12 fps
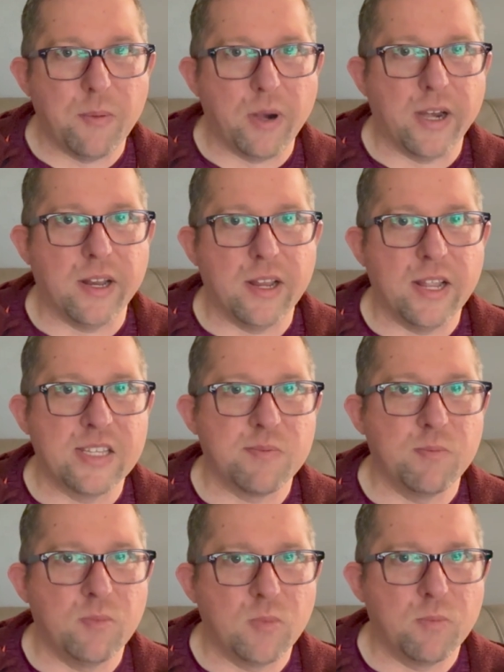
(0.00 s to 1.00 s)
rate.
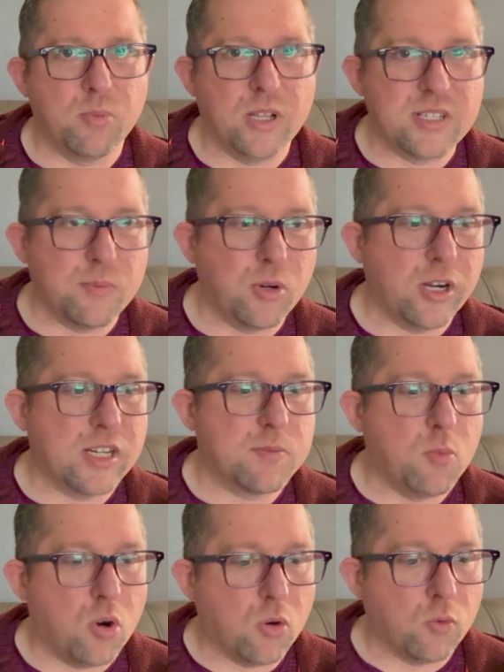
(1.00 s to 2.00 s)
Pleasant Prairie is
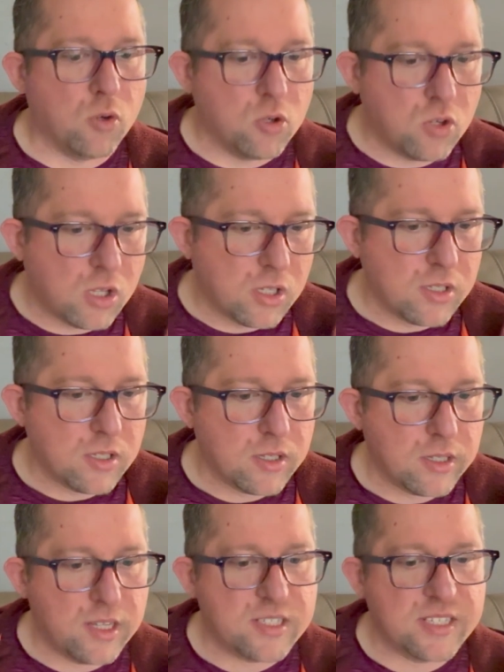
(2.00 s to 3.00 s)
more rural
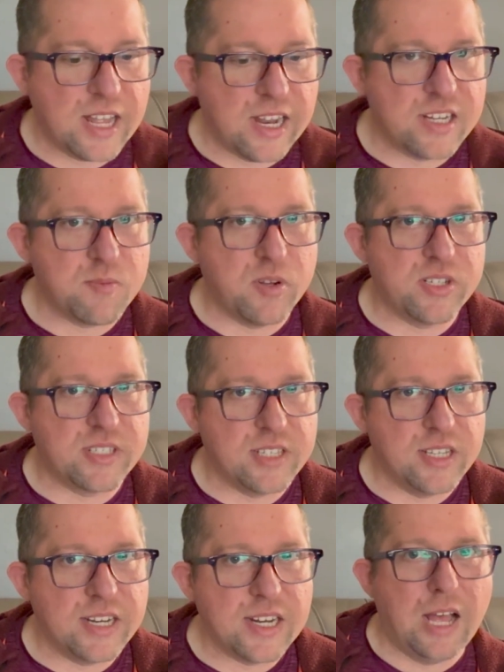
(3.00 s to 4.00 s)
It's not as much
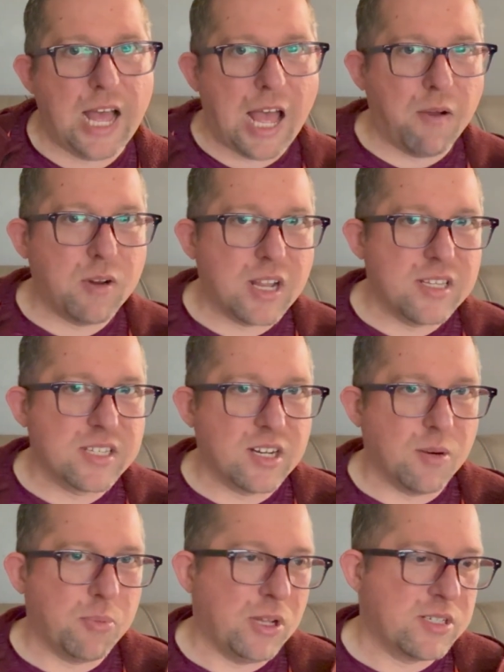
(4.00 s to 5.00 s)
city. I would
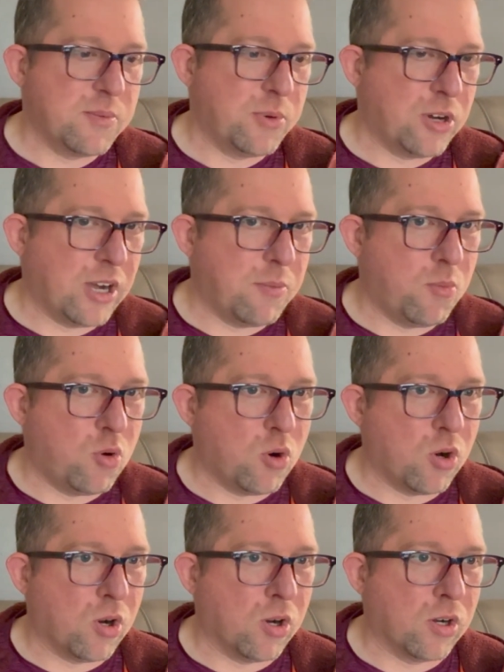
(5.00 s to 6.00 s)
consider Pleasant Prairie
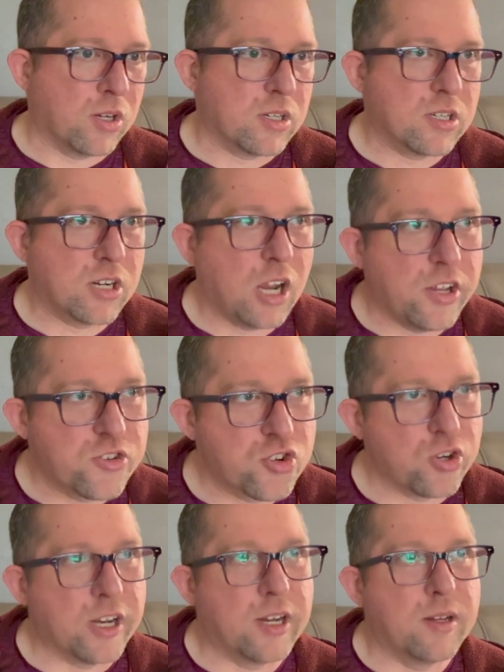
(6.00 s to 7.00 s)
more
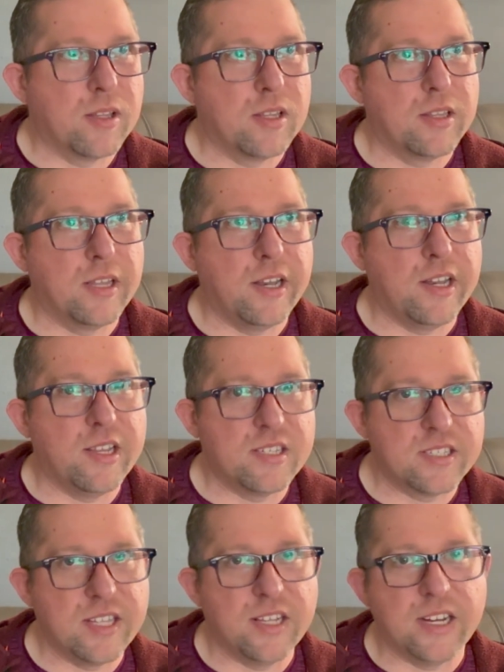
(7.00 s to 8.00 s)
country than it is
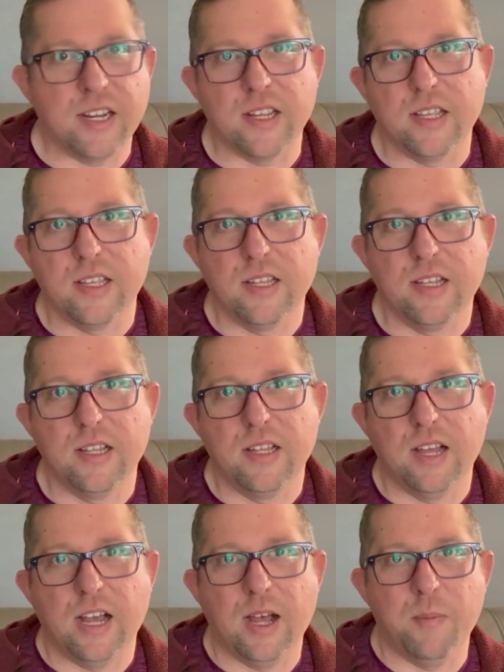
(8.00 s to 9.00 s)
city.
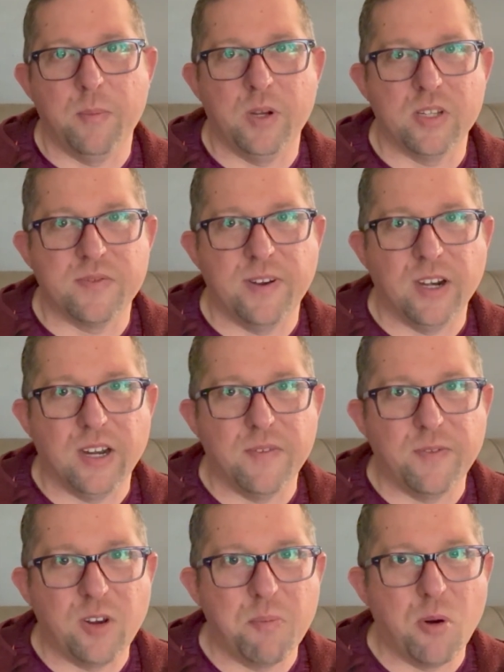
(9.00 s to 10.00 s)
There's very
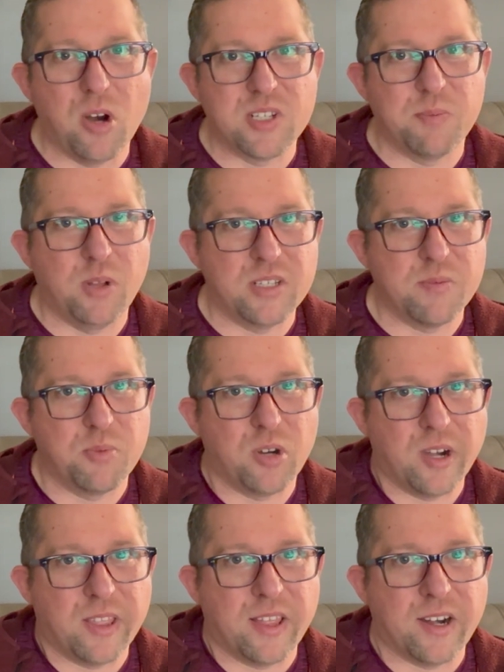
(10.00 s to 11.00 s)
few parts of Pleasant
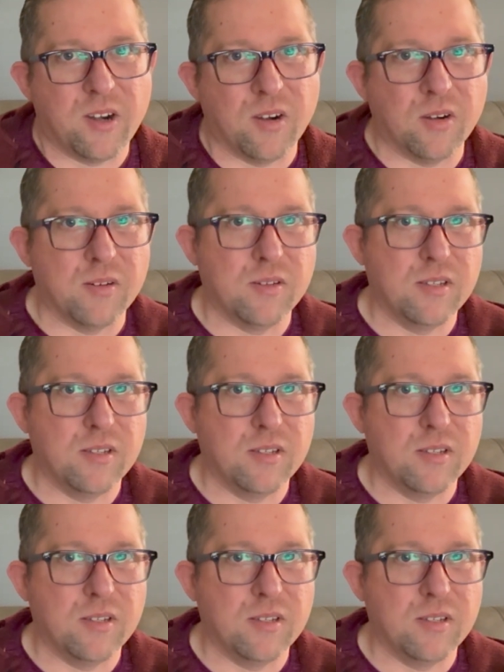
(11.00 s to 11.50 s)
Prairie that are